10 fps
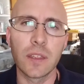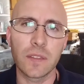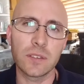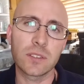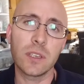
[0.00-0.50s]

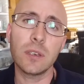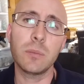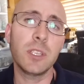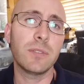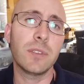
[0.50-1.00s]
There's gonna
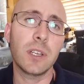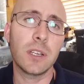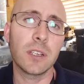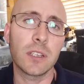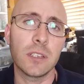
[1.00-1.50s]
be a
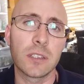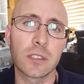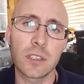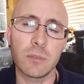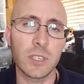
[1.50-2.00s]
vlog
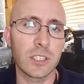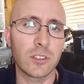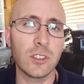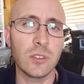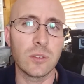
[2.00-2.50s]
coming
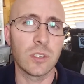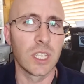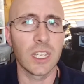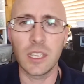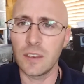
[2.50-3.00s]
soon.
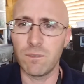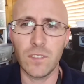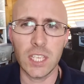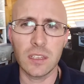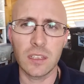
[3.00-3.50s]
I can
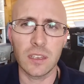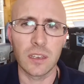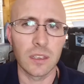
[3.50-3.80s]
feel it.